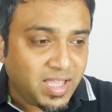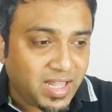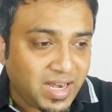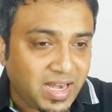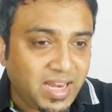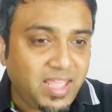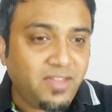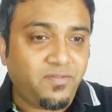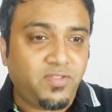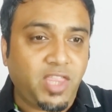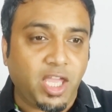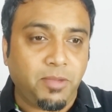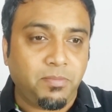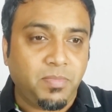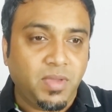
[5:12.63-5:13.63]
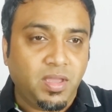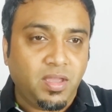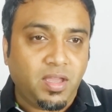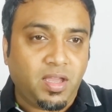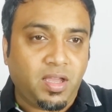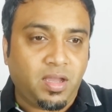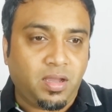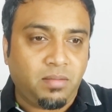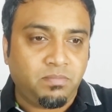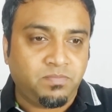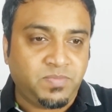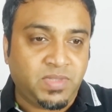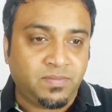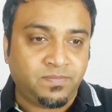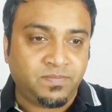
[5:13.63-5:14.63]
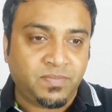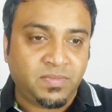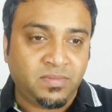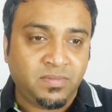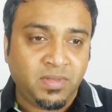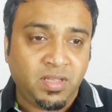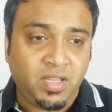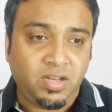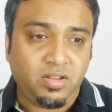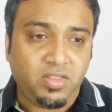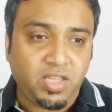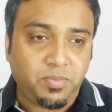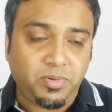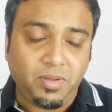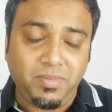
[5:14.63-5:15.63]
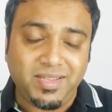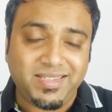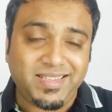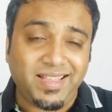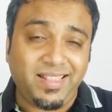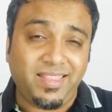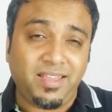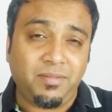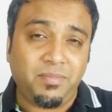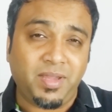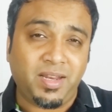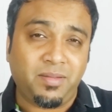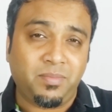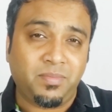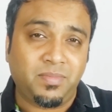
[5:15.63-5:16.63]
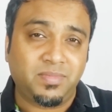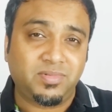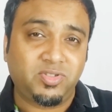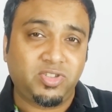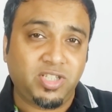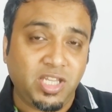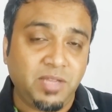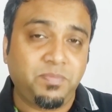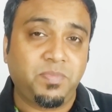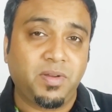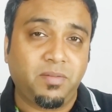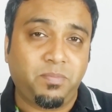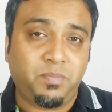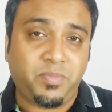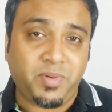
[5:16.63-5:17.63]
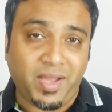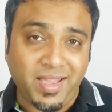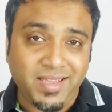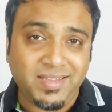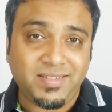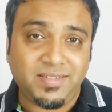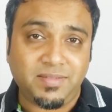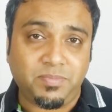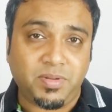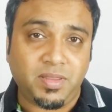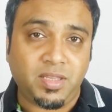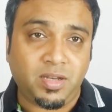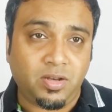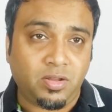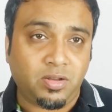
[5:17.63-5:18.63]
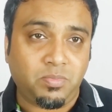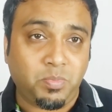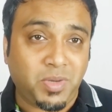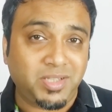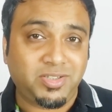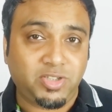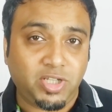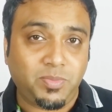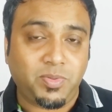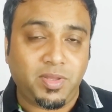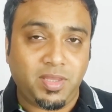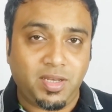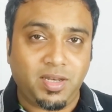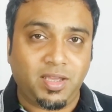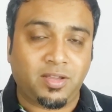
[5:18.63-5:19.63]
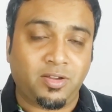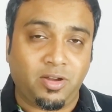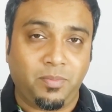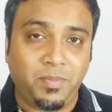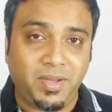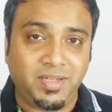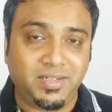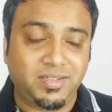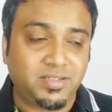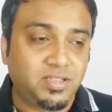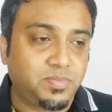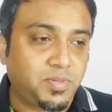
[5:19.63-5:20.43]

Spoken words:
leave them, they probably sell them at a cheap price, but they're not much cheaper than competitors.